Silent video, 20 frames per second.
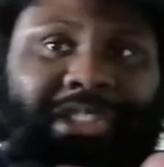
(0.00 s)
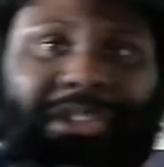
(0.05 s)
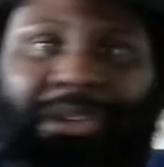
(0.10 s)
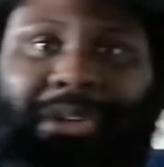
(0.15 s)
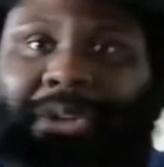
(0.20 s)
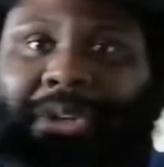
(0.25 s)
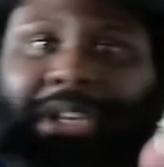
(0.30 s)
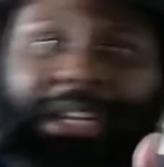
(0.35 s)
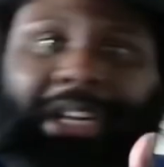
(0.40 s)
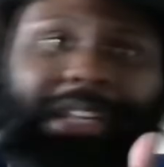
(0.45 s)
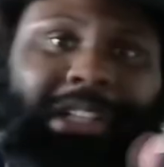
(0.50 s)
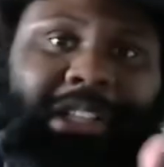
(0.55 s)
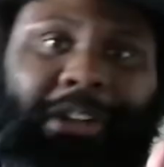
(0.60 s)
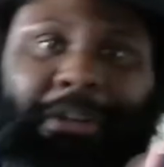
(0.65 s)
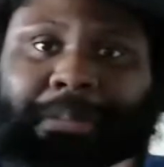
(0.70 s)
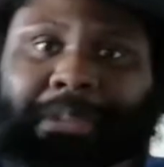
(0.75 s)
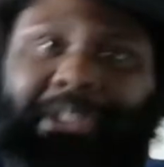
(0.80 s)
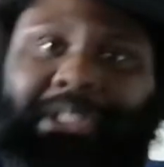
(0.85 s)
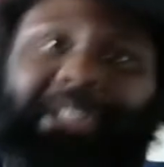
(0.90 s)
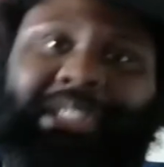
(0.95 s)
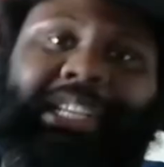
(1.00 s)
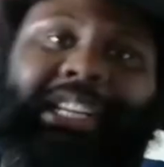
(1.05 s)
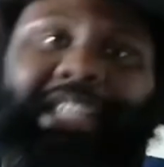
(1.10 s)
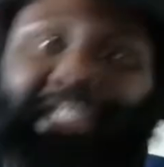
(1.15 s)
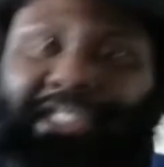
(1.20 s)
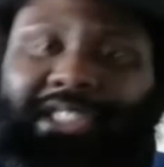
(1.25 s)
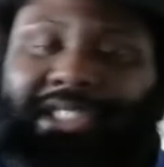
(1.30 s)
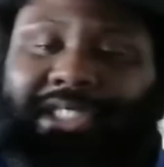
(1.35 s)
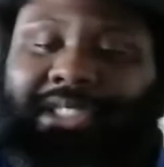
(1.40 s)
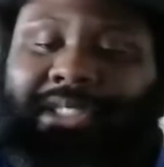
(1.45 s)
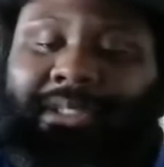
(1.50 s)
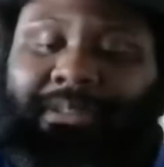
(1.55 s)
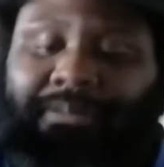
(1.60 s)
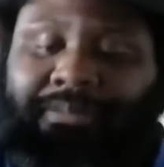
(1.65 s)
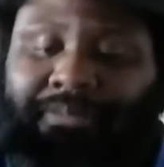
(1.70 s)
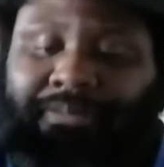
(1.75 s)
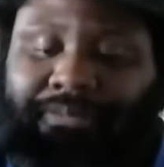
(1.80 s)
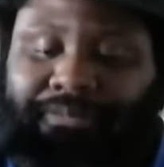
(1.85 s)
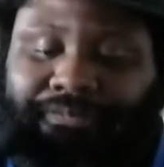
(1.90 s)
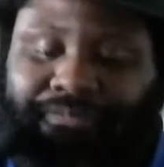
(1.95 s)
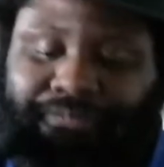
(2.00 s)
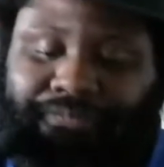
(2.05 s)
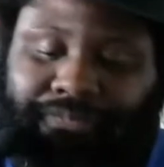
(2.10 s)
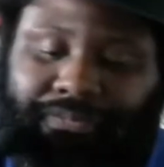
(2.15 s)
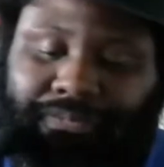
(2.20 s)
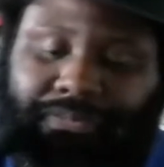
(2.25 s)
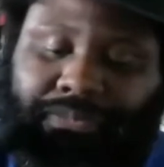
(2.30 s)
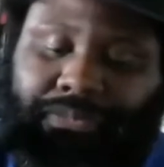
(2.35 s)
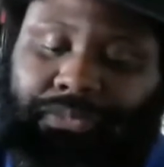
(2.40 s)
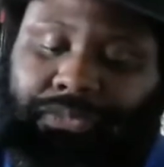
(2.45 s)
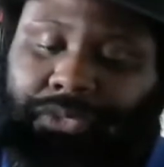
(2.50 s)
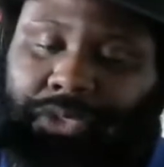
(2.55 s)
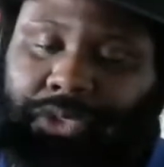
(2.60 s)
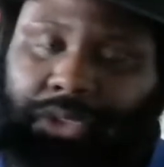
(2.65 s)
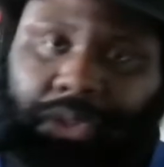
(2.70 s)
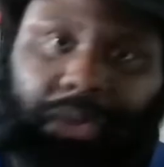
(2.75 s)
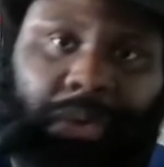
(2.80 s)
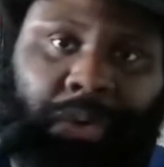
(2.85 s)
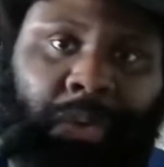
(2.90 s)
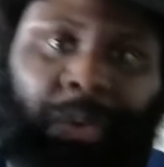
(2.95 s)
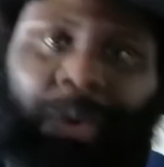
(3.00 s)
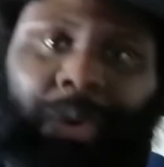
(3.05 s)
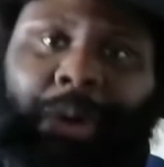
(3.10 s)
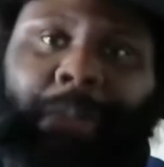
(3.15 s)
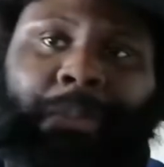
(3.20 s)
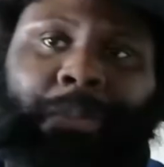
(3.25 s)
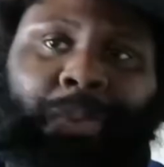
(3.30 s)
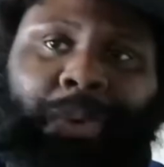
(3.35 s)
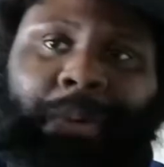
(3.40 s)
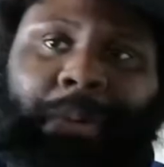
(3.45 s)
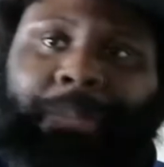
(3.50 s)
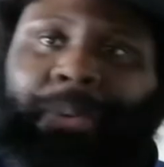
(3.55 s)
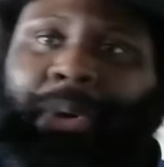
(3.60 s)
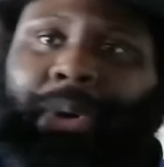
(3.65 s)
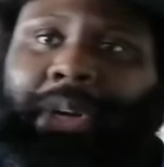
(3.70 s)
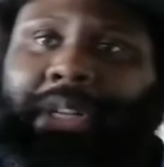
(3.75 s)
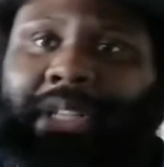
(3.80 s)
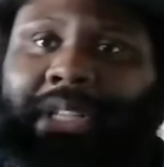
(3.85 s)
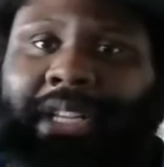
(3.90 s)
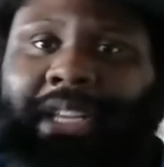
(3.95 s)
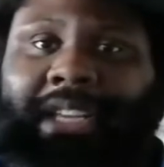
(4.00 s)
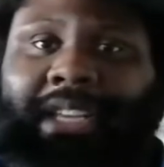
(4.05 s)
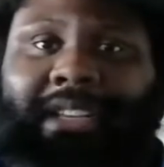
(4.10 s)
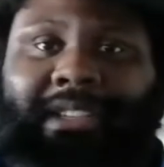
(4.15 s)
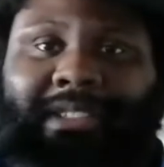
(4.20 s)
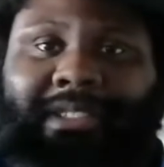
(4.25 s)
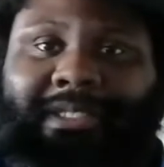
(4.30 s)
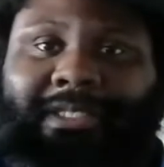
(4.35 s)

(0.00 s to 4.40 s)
you know, you get a little percentage. Or more importantly,